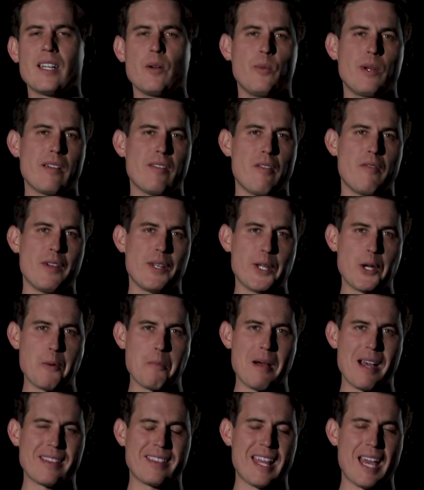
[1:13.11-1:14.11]
We have a video
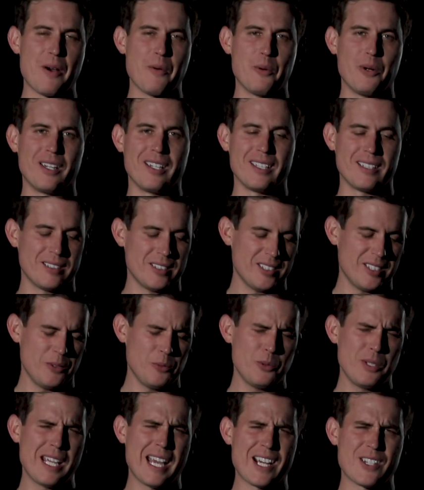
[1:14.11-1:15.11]
about that one.
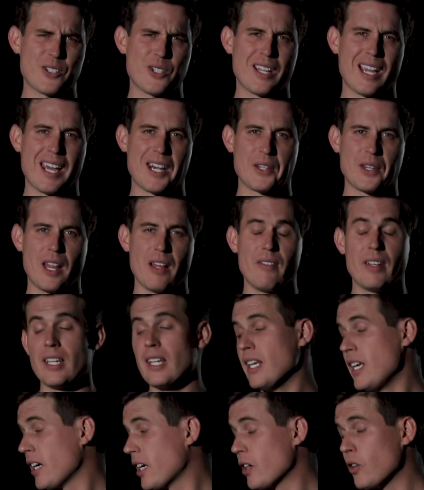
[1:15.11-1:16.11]
We actually kind of love it.
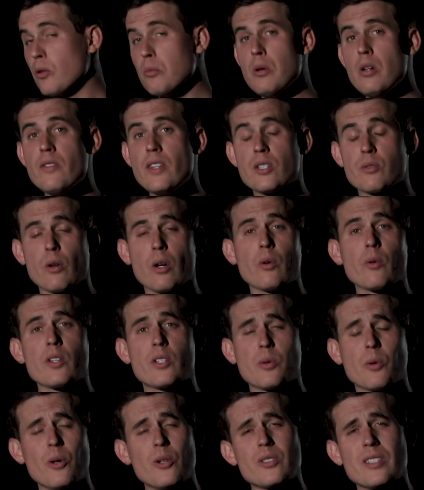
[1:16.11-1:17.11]
Gonna remove these rotary
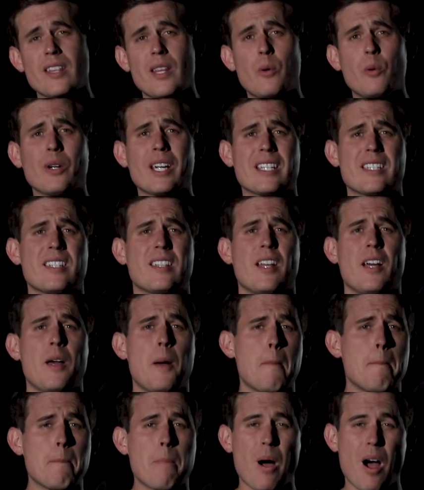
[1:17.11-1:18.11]
swirls and then we'll get to the
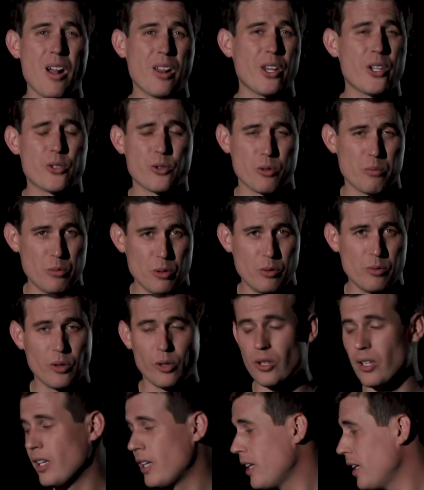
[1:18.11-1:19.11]
polish
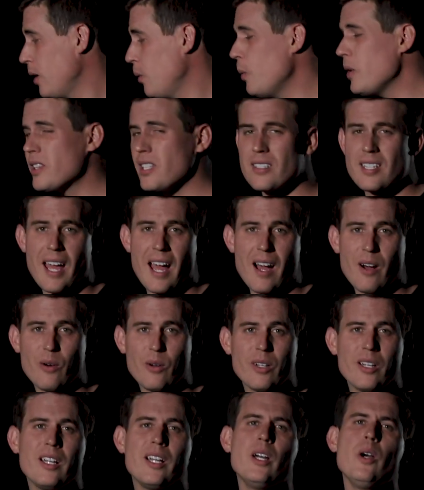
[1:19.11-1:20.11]
removal with the
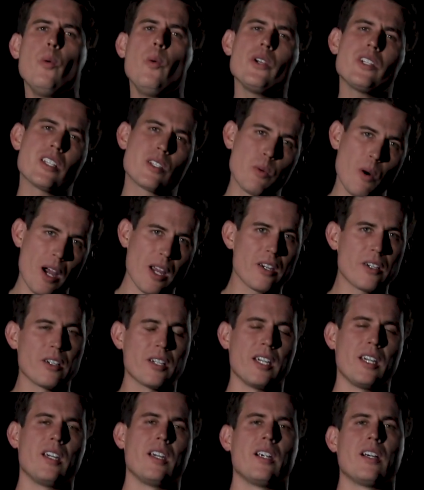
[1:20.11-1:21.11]
towel, which is why you're
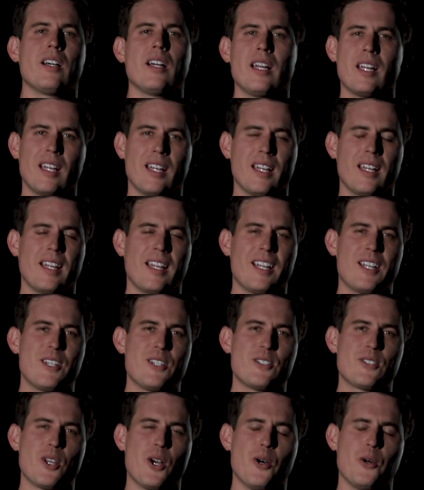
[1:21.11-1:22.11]
here.
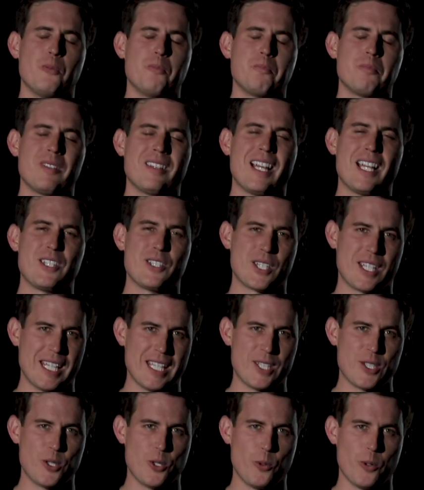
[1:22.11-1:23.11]
So let's
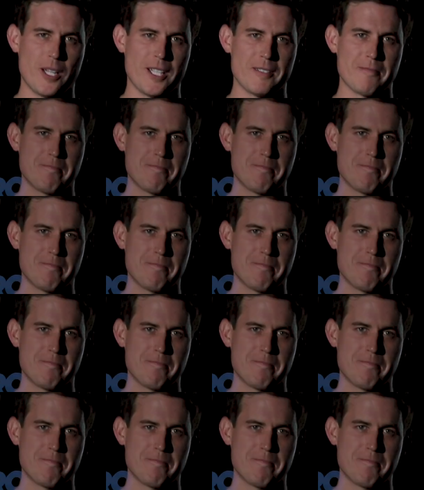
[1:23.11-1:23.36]
get to it.